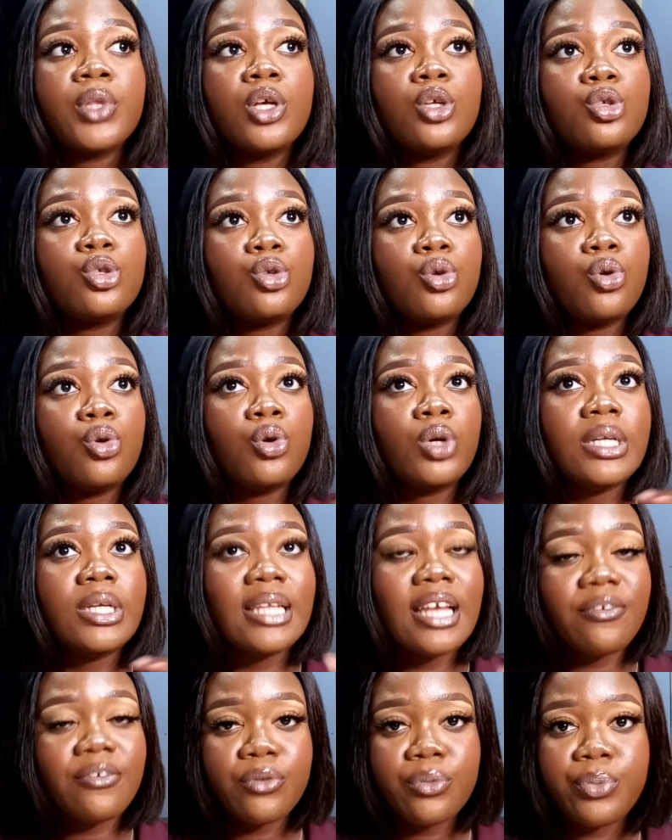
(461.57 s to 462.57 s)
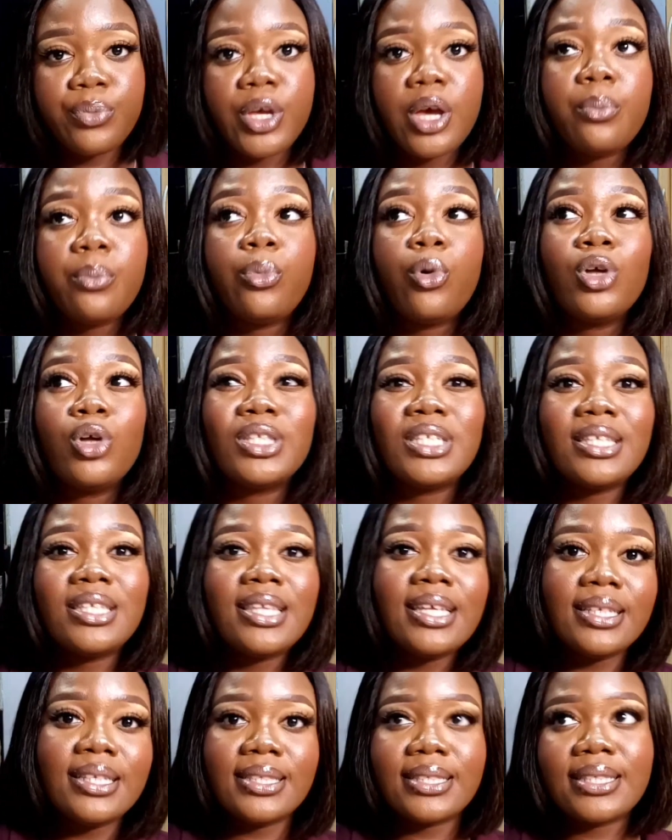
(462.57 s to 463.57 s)
So 11 p.m. But the
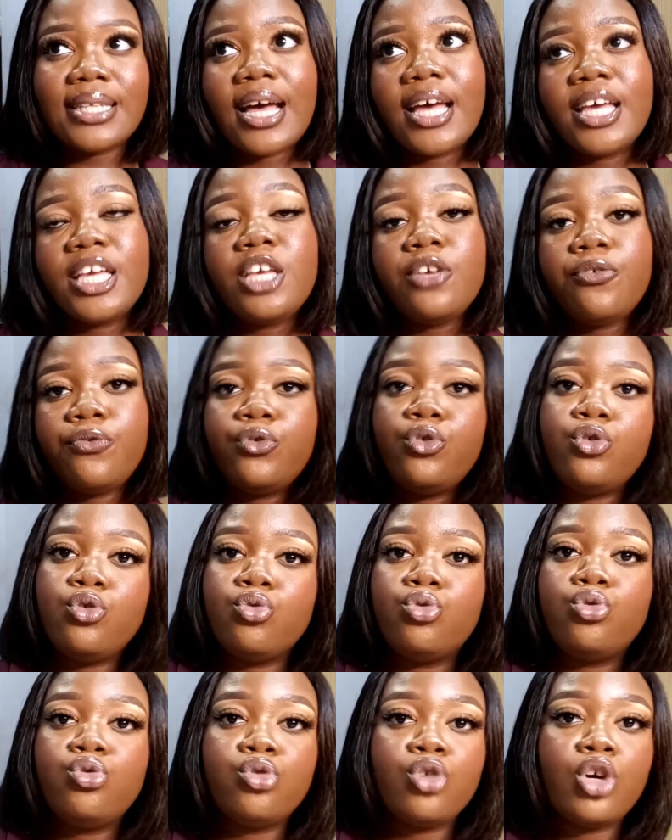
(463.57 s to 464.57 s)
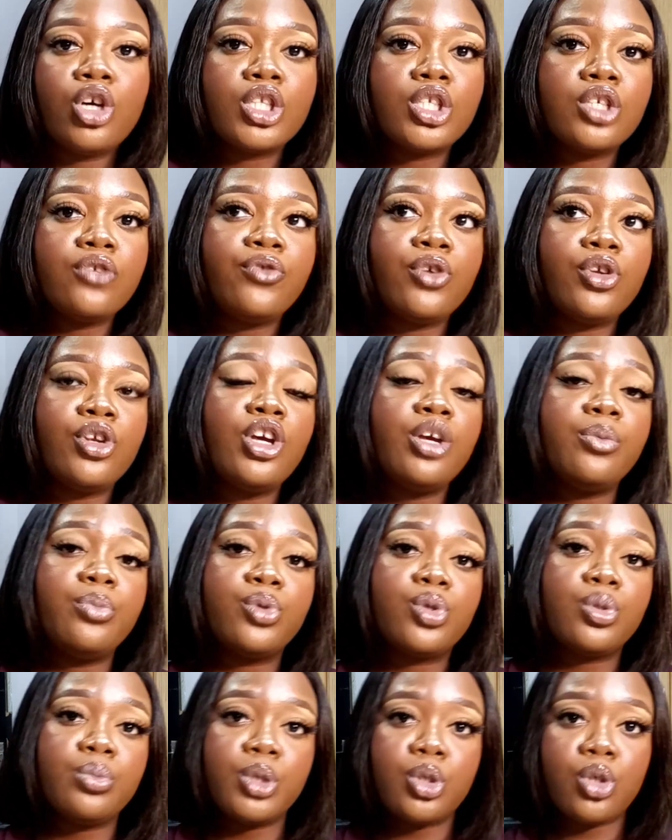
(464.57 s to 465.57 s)
thing is that if you're not able
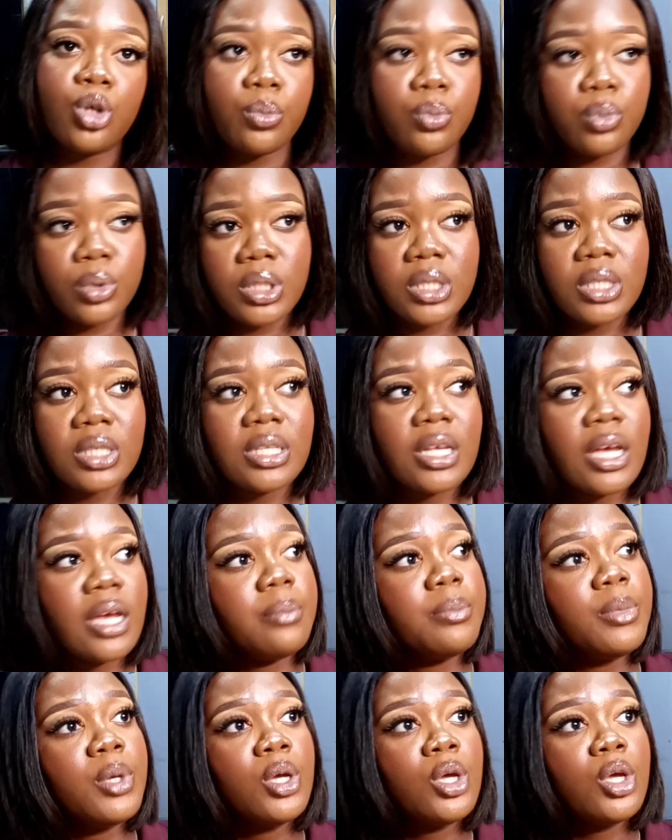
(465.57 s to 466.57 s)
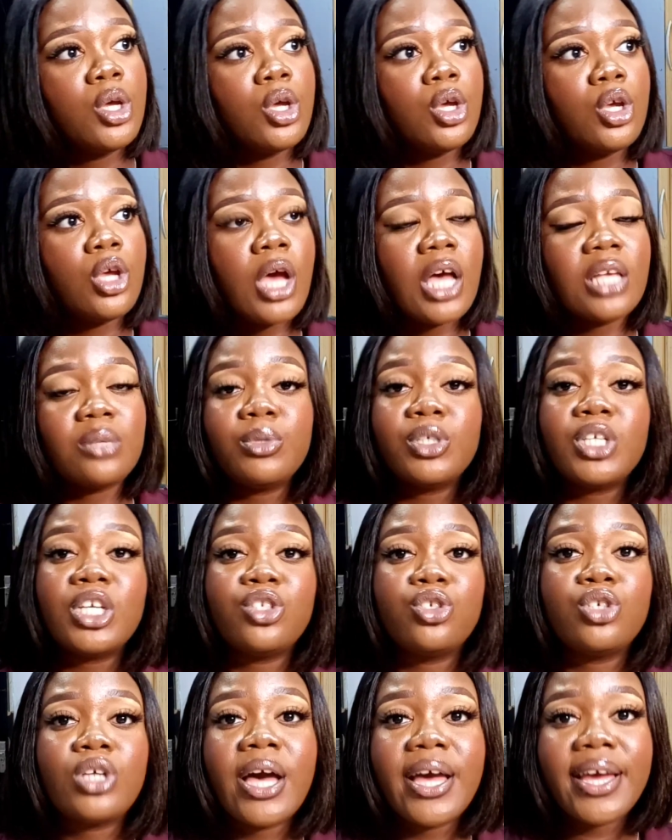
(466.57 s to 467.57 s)
to meet up with this time, as much
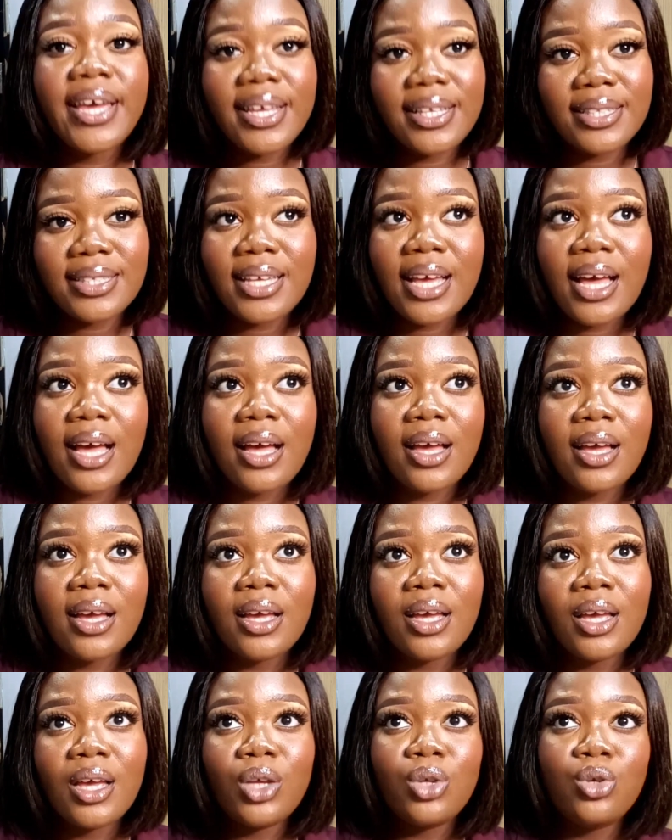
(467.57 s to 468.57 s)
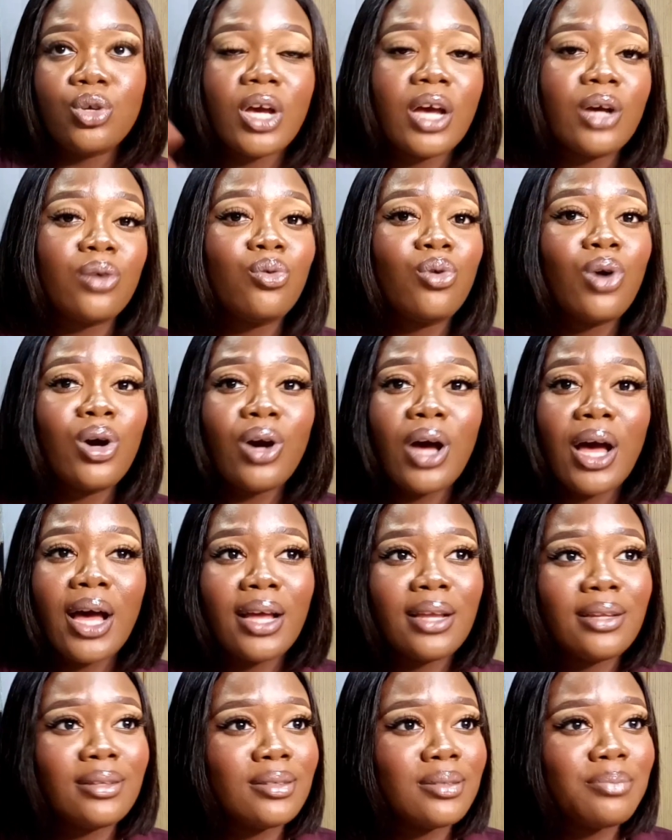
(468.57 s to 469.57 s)
as you can't enter, you can go out
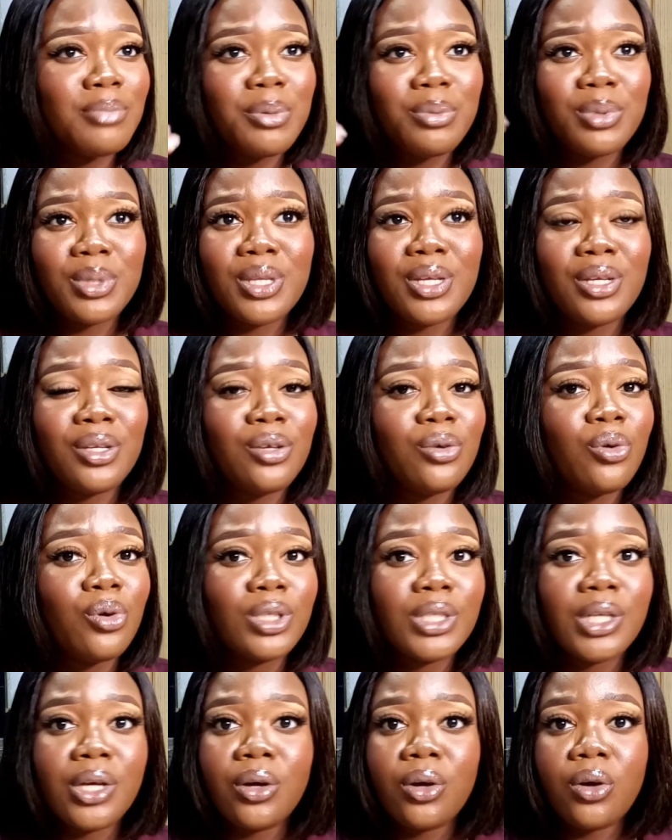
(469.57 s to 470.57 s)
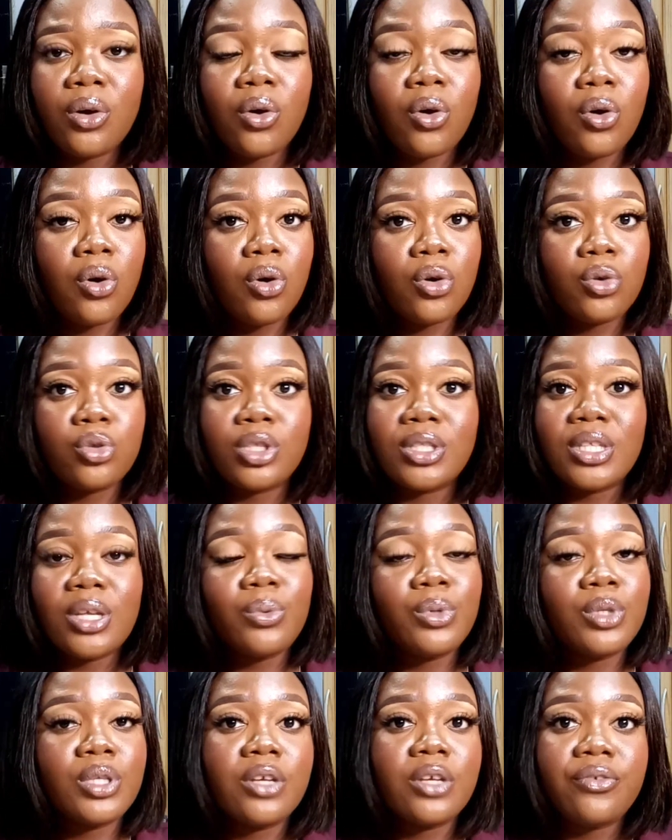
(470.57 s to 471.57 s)
and maybe stay in a hotel or stay
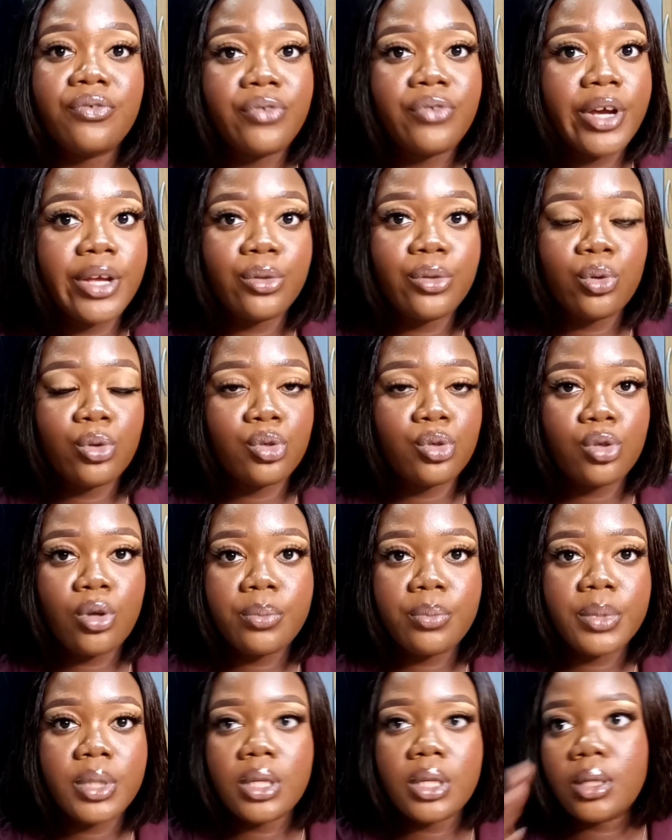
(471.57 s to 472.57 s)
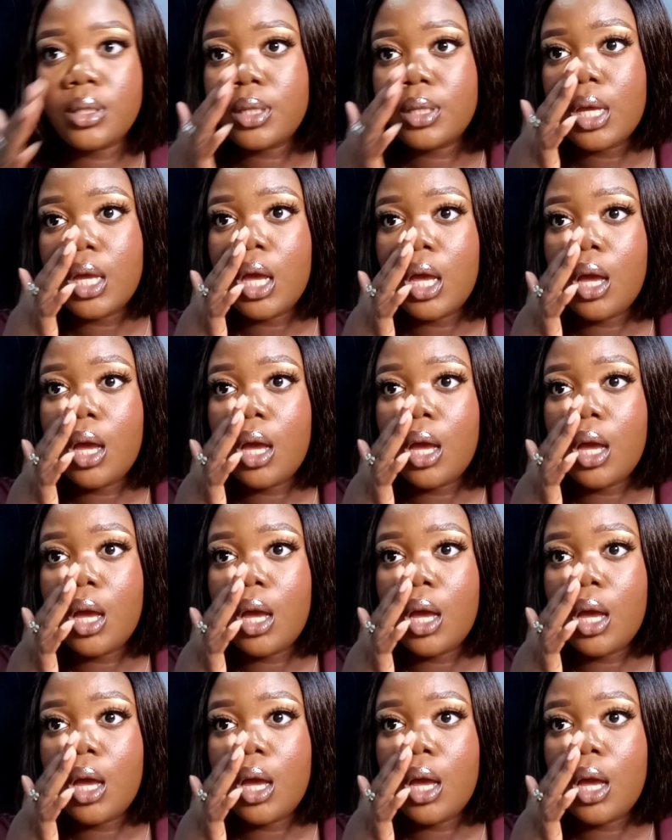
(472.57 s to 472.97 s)
with a friend or something.